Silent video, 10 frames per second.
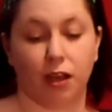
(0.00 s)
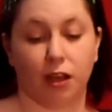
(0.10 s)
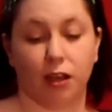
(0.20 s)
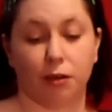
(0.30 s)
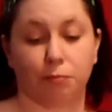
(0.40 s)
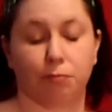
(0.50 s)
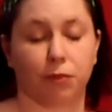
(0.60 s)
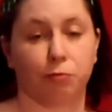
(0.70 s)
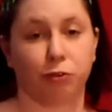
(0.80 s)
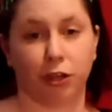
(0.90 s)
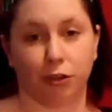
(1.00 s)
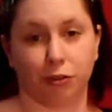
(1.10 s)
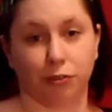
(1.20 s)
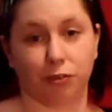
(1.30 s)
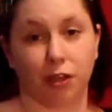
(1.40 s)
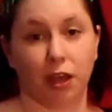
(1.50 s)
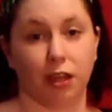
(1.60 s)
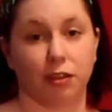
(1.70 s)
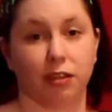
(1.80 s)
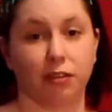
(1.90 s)
the pros.
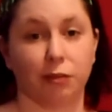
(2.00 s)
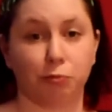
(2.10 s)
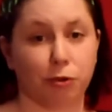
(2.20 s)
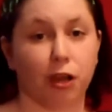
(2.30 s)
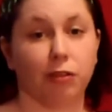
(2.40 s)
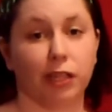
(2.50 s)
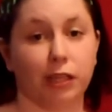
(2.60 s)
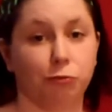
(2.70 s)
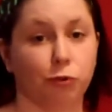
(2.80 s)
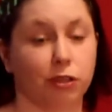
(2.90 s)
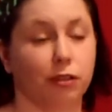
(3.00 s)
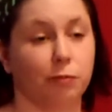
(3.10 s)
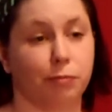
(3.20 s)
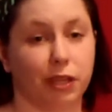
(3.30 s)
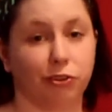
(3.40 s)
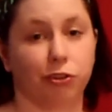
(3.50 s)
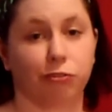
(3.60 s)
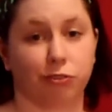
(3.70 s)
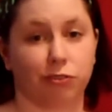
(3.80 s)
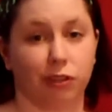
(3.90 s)
This is probably one of the
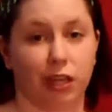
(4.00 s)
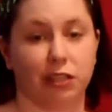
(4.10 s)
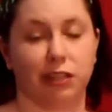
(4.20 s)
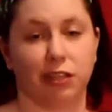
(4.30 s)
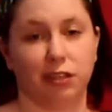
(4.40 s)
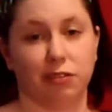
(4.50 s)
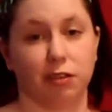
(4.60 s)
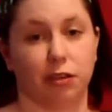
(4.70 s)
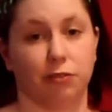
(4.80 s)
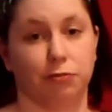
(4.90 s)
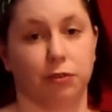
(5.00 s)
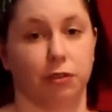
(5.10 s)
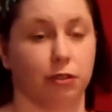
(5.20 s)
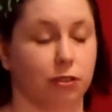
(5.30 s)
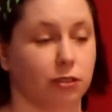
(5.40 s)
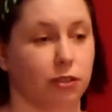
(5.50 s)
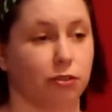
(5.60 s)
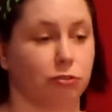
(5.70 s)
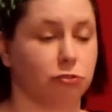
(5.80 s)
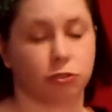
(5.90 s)
better selections of
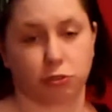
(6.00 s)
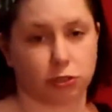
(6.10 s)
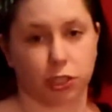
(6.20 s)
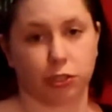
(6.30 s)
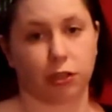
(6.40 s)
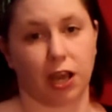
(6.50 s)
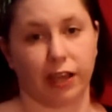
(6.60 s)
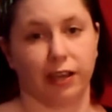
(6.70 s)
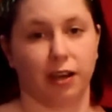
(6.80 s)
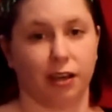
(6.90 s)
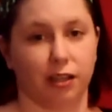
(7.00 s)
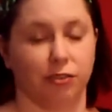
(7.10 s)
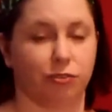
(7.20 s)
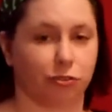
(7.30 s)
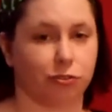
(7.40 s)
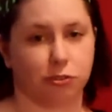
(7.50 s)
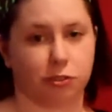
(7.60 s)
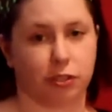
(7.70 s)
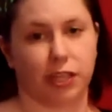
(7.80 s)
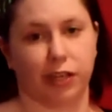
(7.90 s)
horror icons or
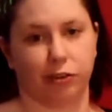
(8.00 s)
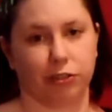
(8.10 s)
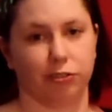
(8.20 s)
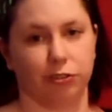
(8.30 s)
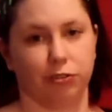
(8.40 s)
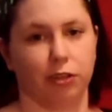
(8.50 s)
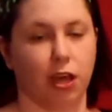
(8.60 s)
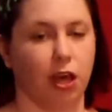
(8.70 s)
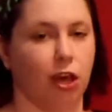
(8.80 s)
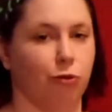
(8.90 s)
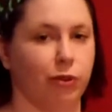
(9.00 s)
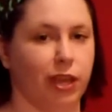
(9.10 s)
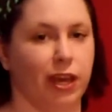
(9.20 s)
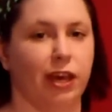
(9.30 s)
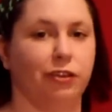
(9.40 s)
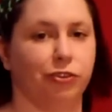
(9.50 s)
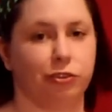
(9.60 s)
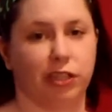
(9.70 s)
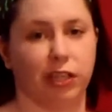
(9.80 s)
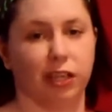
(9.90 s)
horror characters. We had
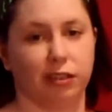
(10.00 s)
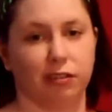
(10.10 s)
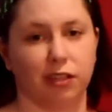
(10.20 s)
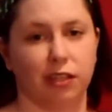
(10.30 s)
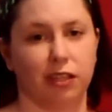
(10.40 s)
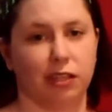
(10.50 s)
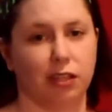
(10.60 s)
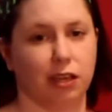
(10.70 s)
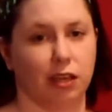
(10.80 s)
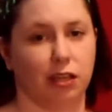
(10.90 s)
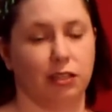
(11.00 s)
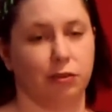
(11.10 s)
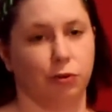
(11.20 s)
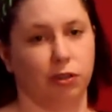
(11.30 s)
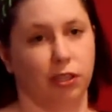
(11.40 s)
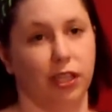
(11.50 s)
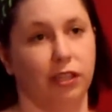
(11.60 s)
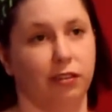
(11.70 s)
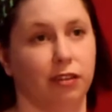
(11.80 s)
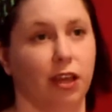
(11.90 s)
Ernie Hudson, Dee
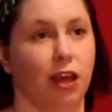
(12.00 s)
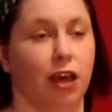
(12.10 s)
Wallace,